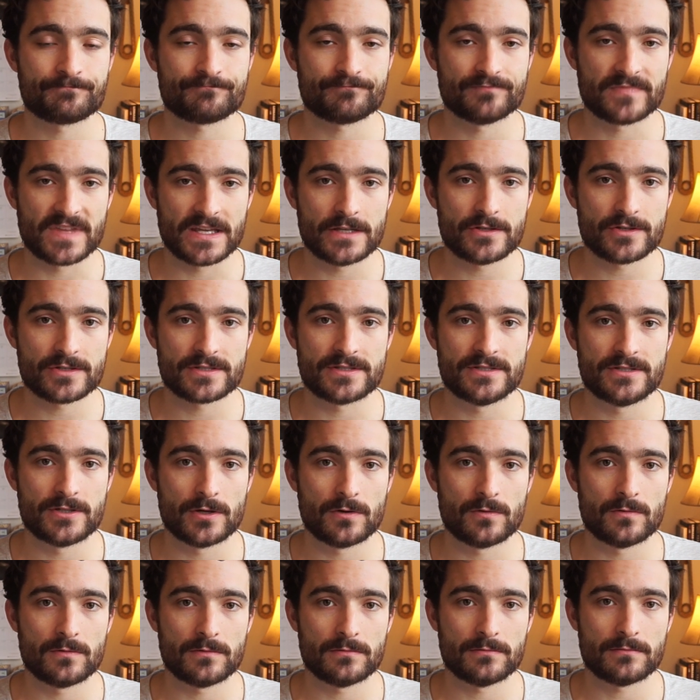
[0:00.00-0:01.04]
they just
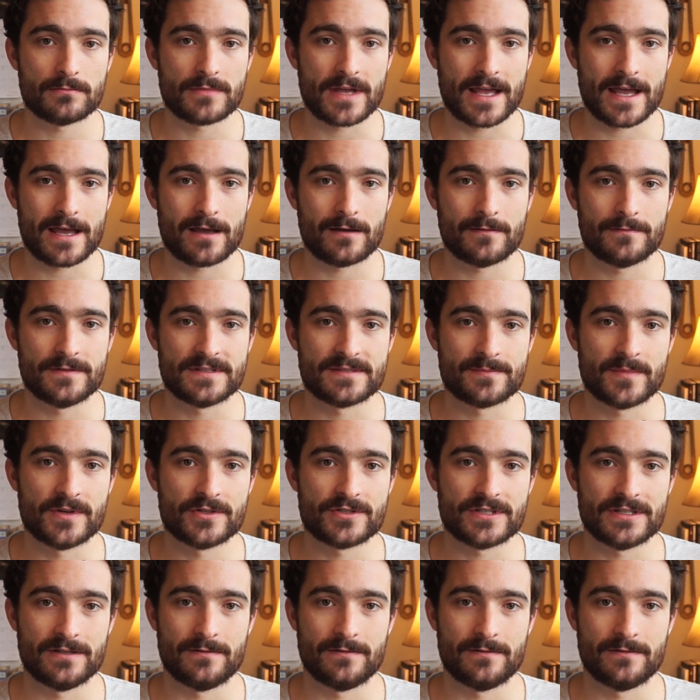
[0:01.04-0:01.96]
don't have as much